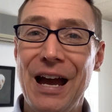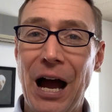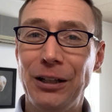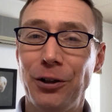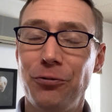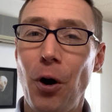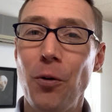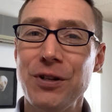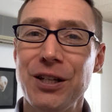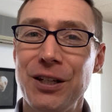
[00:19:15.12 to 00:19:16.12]
I look
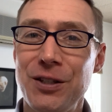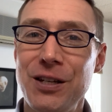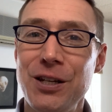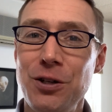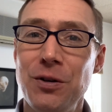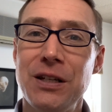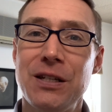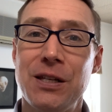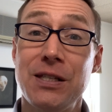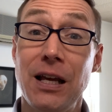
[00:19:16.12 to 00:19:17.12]
forward to continuing
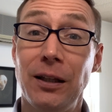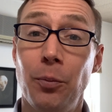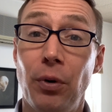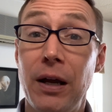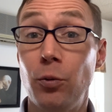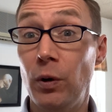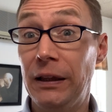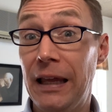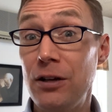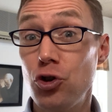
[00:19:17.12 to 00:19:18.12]
to celebrate
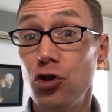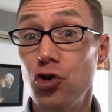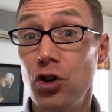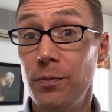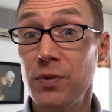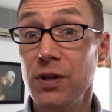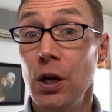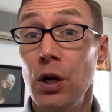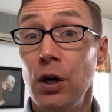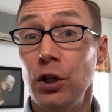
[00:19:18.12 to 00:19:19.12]
relationships,
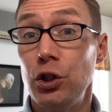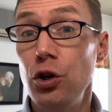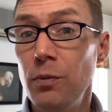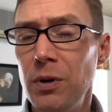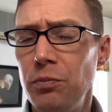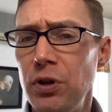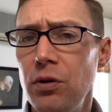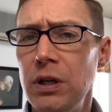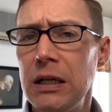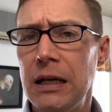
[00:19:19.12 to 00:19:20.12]
human
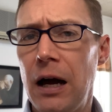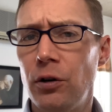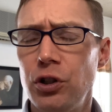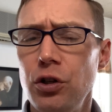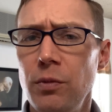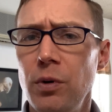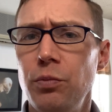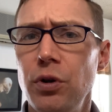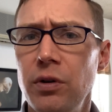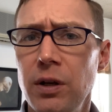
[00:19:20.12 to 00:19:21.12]
beauty, and how human
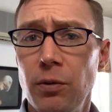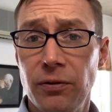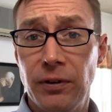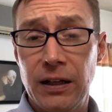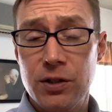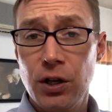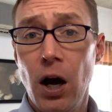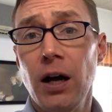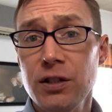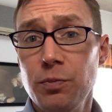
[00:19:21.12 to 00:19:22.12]
beauty reflects
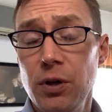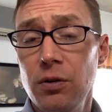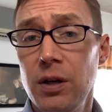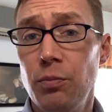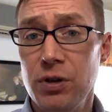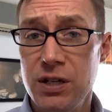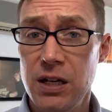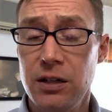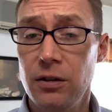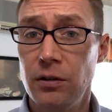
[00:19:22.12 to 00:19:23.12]
God's beauty,
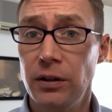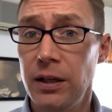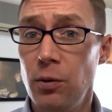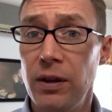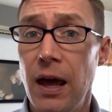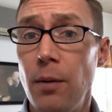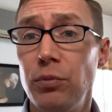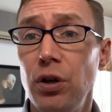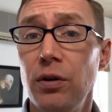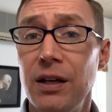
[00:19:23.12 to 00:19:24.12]
particularly when that
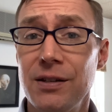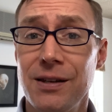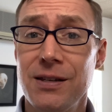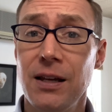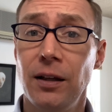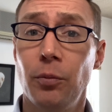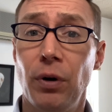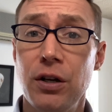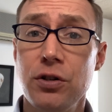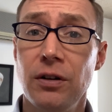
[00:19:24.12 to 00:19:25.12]
beauty is a
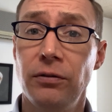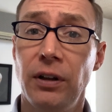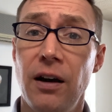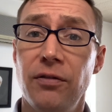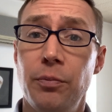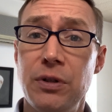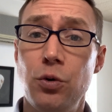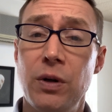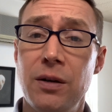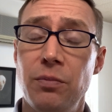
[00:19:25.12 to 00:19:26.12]
celebration of love
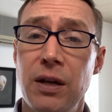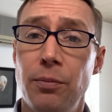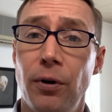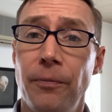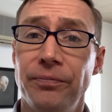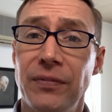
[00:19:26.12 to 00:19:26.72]
between people.